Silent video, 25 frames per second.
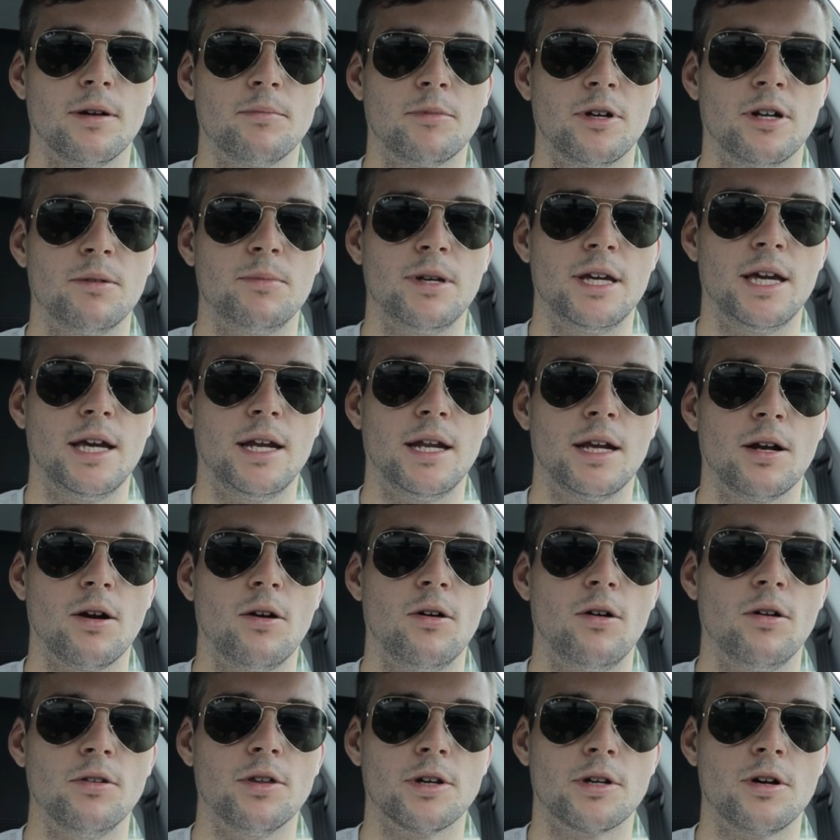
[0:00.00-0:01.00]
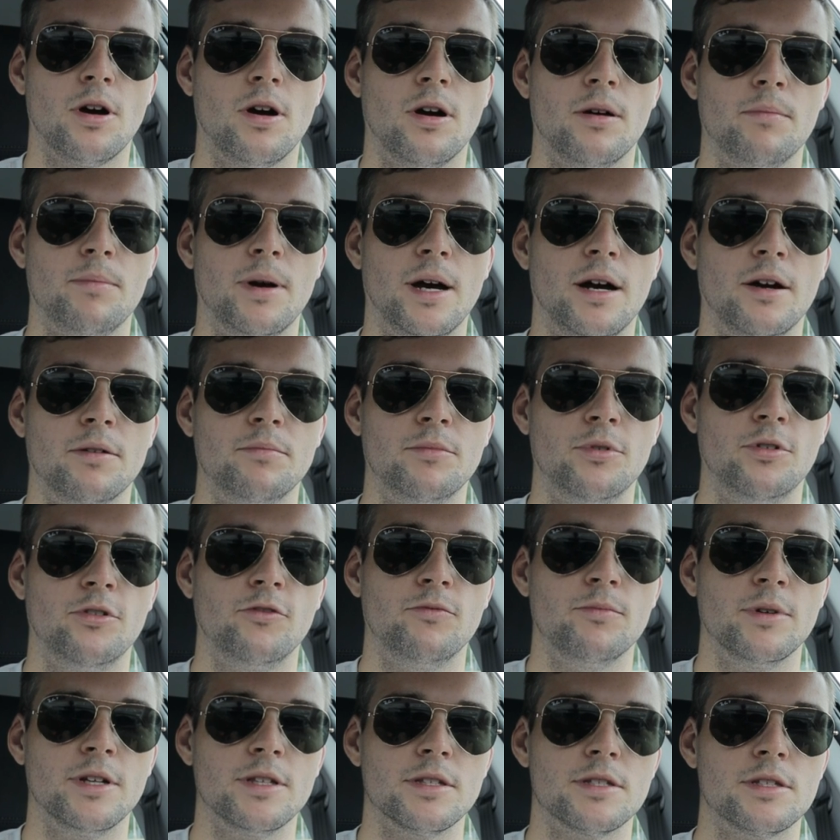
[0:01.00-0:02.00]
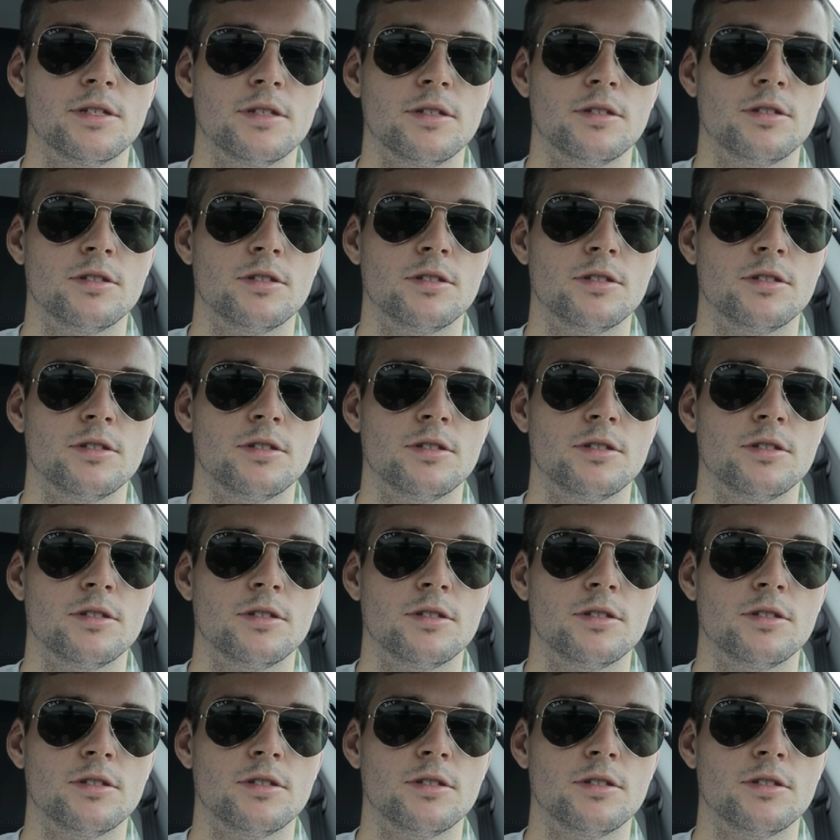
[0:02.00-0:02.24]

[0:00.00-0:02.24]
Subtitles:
I'm going to be hitting all the compound movements.